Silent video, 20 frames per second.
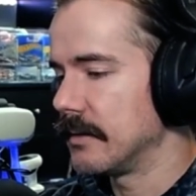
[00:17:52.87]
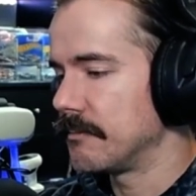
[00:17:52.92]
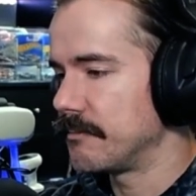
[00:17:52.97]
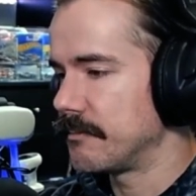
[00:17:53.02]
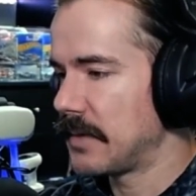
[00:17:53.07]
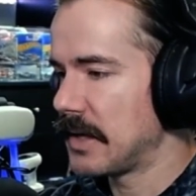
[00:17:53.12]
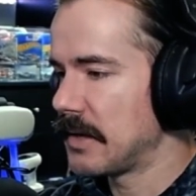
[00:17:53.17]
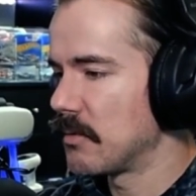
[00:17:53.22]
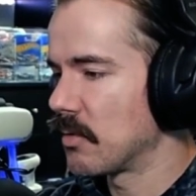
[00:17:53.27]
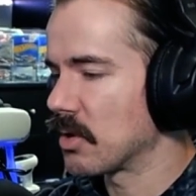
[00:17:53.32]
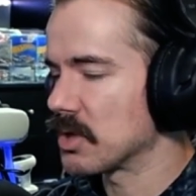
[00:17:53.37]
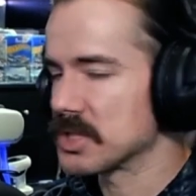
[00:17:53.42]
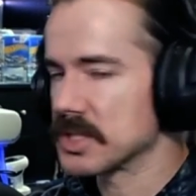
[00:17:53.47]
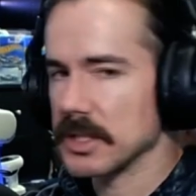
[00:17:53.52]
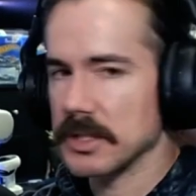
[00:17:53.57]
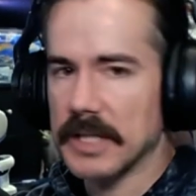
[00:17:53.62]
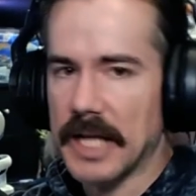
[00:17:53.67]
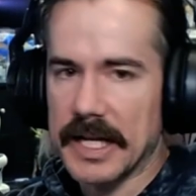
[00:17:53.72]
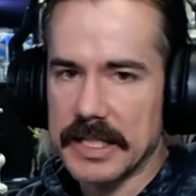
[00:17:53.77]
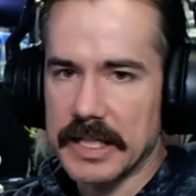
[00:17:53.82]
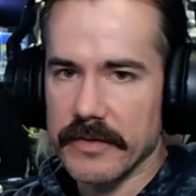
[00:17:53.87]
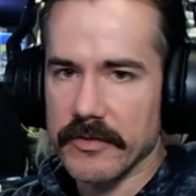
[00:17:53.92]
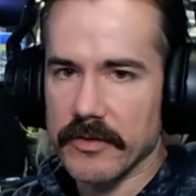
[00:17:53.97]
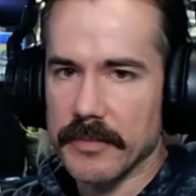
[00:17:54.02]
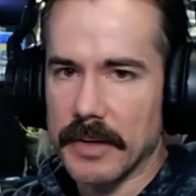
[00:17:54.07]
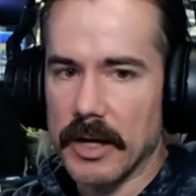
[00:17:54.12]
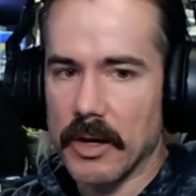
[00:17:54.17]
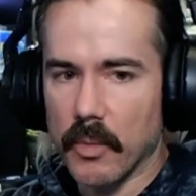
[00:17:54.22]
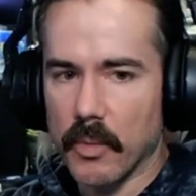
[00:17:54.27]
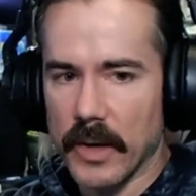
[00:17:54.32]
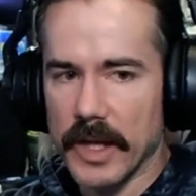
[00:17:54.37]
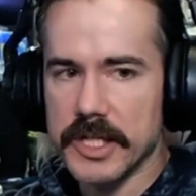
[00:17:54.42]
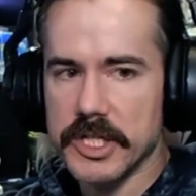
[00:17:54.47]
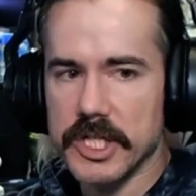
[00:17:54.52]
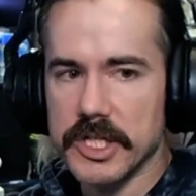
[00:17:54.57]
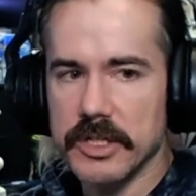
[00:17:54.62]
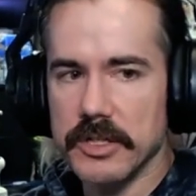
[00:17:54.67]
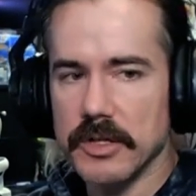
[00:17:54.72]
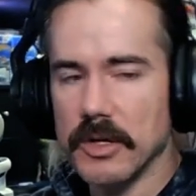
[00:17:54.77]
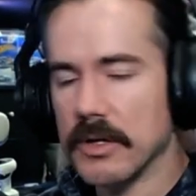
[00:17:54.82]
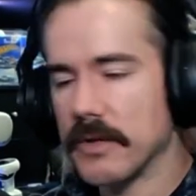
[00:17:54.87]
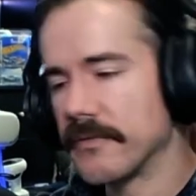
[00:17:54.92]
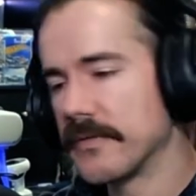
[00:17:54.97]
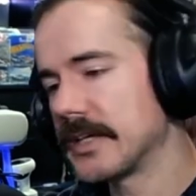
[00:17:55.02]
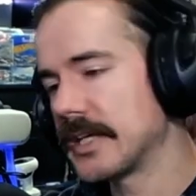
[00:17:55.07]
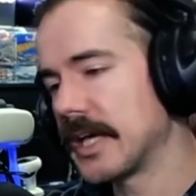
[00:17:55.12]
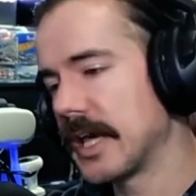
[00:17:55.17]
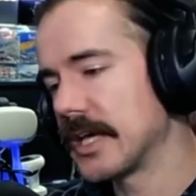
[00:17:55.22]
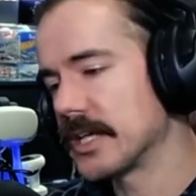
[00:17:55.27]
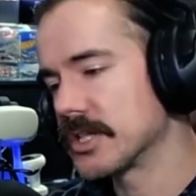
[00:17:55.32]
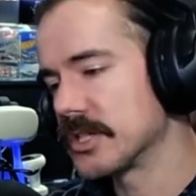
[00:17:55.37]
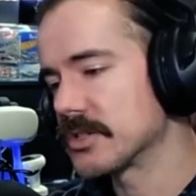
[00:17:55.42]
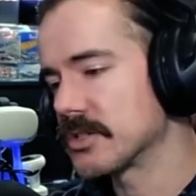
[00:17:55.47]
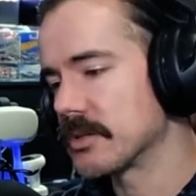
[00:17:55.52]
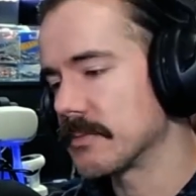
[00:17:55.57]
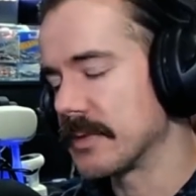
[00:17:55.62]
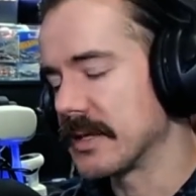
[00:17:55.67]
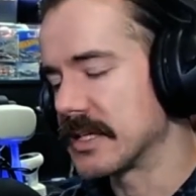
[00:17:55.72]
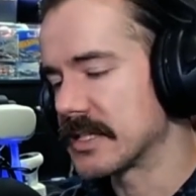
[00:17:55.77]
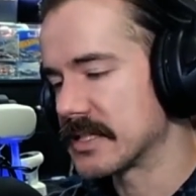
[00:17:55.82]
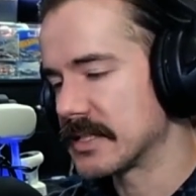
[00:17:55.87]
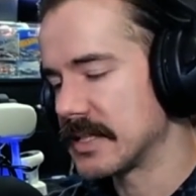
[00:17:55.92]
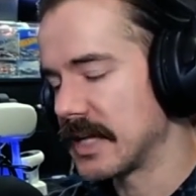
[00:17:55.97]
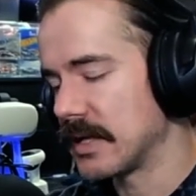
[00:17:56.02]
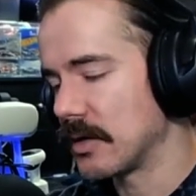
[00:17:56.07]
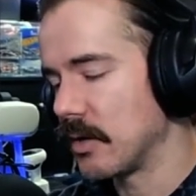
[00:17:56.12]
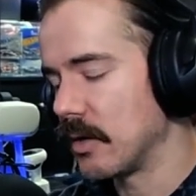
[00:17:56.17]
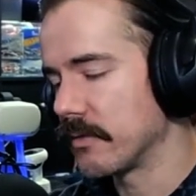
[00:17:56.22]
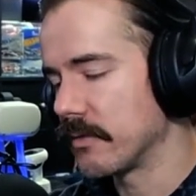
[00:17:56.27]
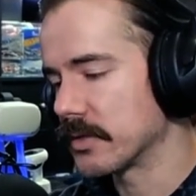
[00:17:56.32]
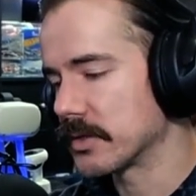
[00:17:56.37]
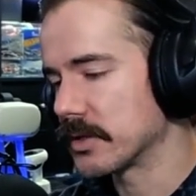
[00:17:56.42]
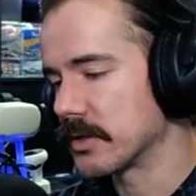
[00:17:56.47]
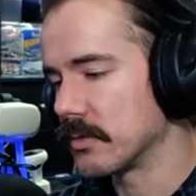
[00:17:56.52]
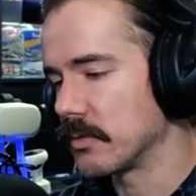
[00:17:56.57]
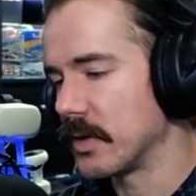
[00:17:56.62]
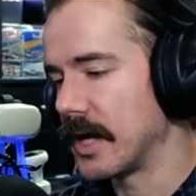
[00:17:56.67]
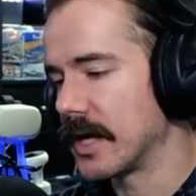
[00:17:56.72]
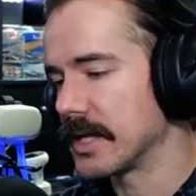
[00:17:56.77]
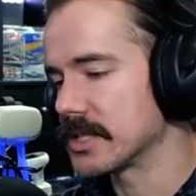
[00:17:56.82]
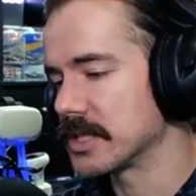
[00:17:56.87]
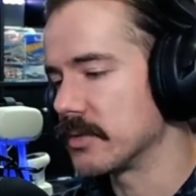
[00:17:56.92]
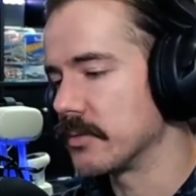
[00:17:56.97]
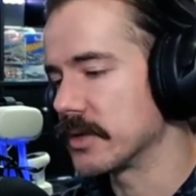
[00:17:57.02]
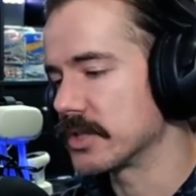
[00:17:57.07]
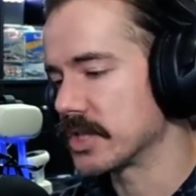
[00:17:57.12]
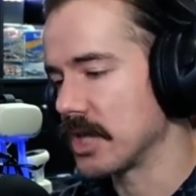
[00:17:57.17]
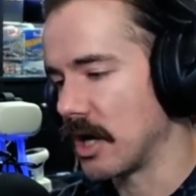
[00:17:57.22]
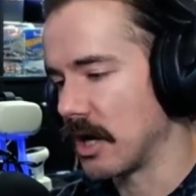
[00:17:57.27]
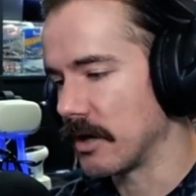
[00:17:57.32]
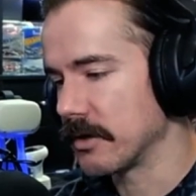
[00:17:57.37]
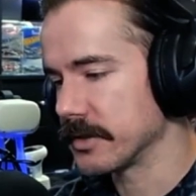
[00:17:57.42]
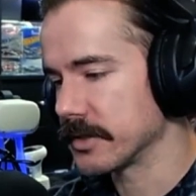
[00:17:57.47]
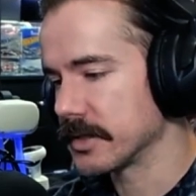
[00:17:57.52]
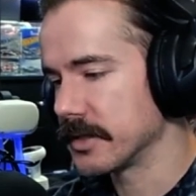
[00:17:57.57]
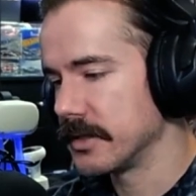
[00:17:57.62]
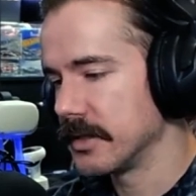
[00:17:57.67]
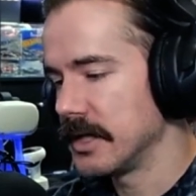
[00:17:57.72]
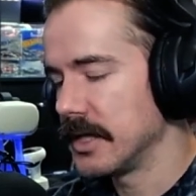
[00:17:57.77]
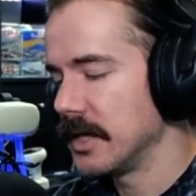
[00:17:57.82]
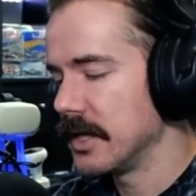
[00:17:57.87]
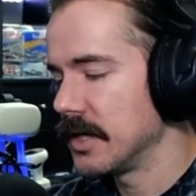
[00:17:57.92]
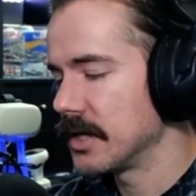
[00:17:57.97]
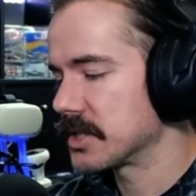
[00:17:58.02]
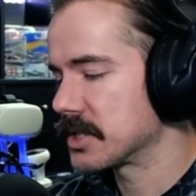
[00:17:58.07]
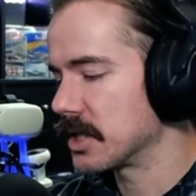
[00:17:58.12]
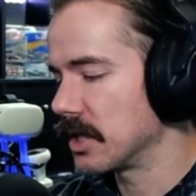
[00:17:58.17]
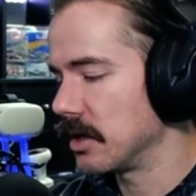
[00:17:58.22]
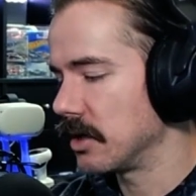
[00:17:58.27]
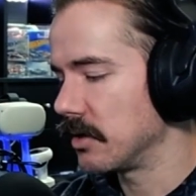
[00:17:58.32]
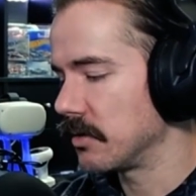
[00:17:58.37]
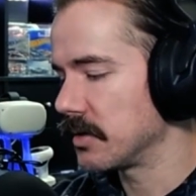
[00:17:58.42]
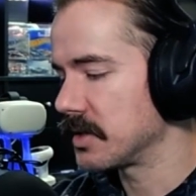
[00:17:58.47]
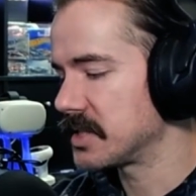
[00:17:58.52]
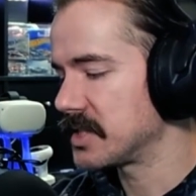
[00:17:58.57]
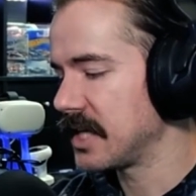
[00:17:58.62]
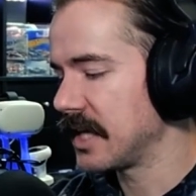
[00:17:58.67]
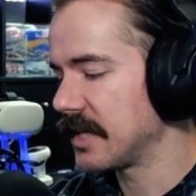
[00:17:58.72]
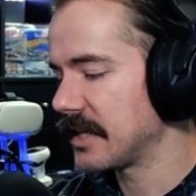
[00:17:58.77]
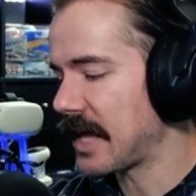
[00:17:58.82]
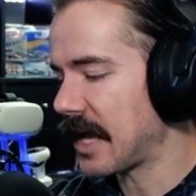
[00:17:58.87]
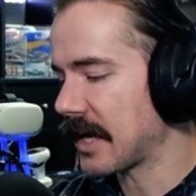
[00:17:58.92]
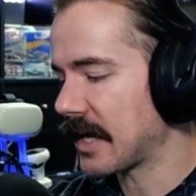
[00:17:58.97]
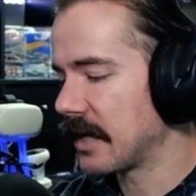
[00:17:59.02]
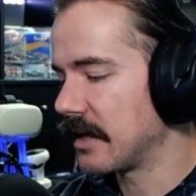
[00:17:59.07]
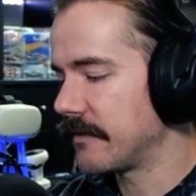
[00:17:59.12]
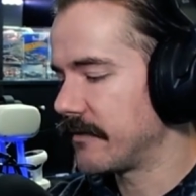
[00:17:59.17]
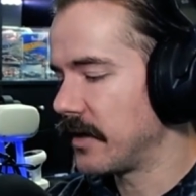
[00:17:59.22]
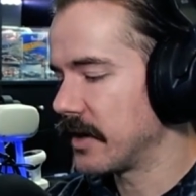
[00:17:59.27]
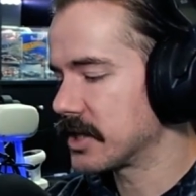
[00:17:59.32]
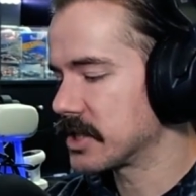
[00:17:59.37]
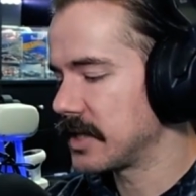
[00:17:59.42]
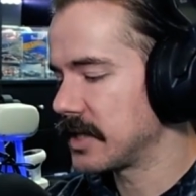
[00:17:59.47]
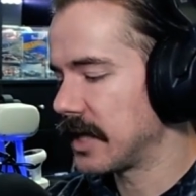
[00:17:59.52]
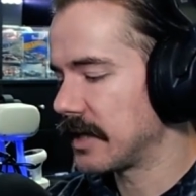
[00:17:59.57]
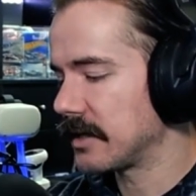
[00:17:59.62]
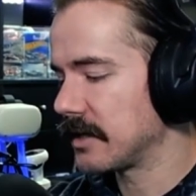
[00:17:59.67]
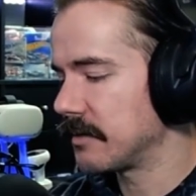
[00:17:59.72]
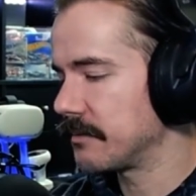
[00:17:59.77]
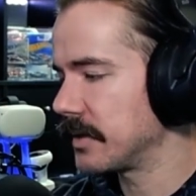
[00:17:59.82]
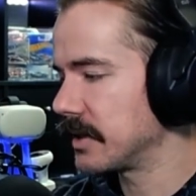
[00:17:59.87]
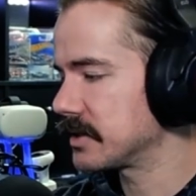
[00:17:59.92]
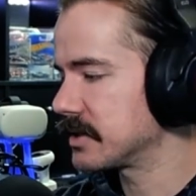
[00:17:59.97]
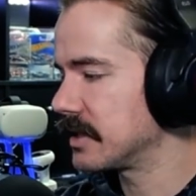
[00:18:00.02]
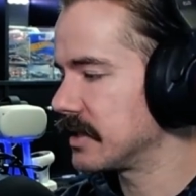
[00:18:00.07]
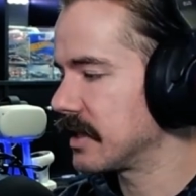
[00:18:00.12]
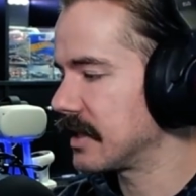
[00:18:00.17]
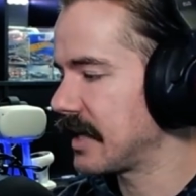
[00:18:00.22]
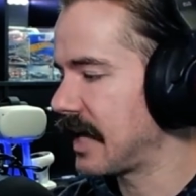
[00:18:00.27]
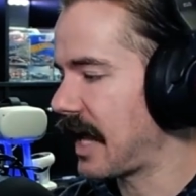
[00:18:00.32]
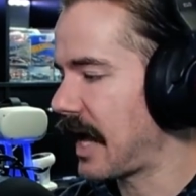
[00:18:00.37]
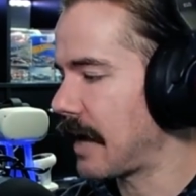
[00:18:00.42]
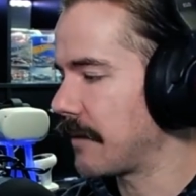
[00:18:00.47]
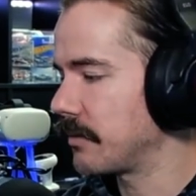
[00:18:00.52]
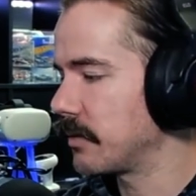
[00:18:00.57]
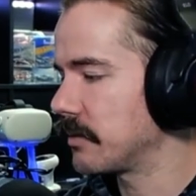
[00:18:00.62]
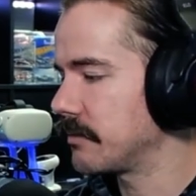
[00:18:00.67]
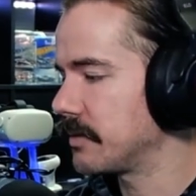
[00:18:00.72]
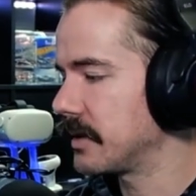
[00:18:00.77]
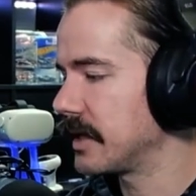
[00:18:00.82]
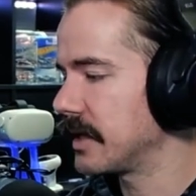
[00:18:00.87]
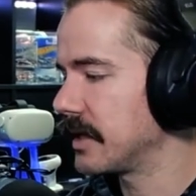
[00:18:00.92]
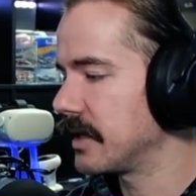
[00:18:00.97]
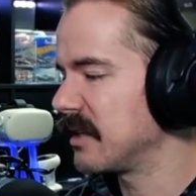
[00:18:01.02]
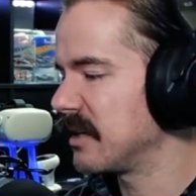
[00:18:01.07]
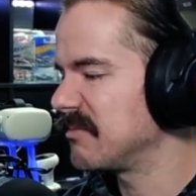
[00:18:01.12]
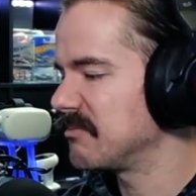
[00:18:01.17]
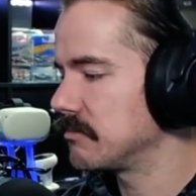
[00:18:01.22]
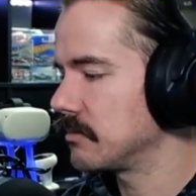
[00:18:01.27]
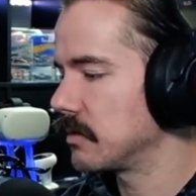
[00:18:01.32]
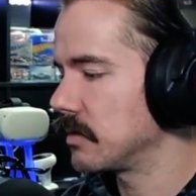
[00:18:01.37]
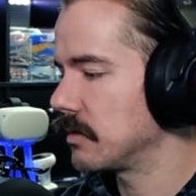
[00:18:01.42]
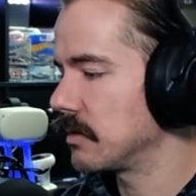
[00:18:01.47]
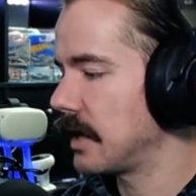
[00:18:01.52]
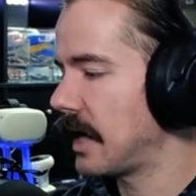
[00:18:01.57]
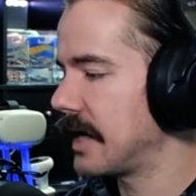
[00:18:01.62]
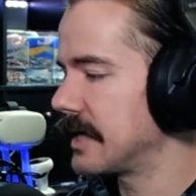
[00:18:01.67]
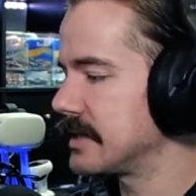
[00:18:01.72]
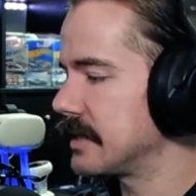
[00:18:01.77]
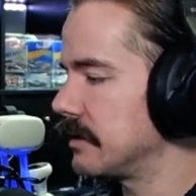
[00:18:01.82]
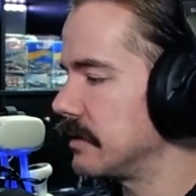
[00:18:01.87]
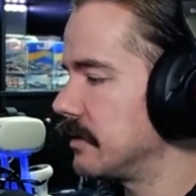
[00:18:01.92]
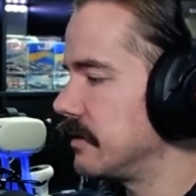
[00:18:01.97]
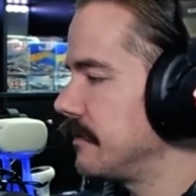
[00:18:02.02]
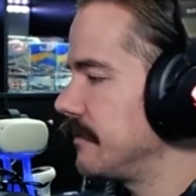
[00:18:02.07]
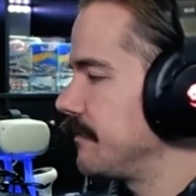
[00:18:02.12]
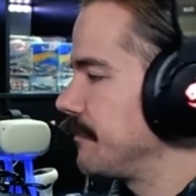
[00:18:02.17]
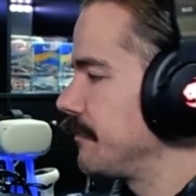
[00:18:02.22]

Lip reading: be more selective about which notifications are being sent over to the watch and which aren't. So seeing that kind of functionality built into the app would be ideal.